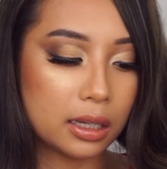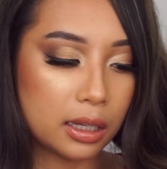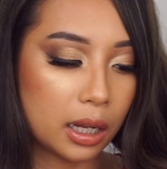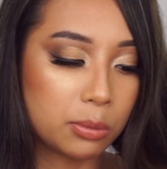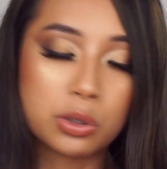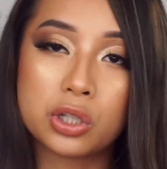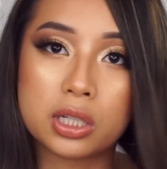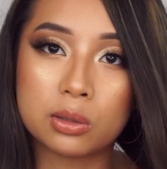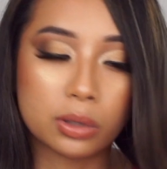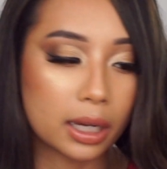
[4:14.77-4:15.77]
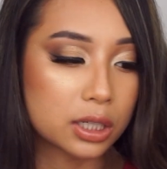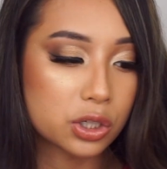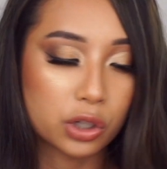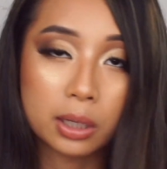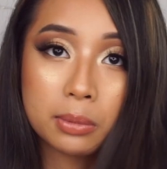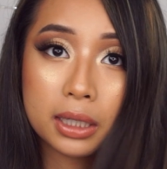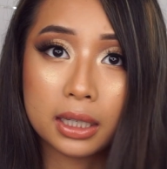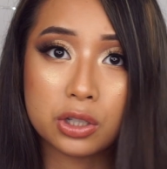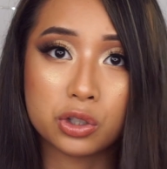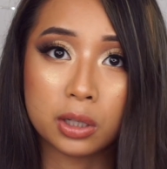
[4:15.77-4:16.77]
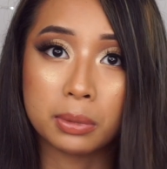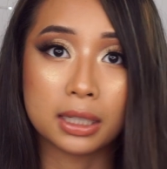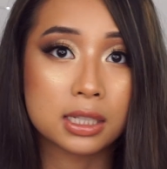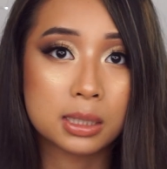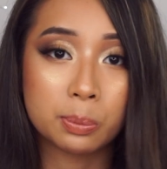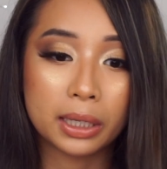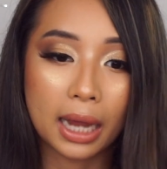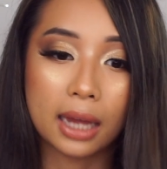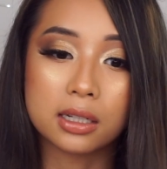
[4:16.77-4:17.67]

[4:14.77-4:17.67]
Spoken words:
it would just look extremely split end.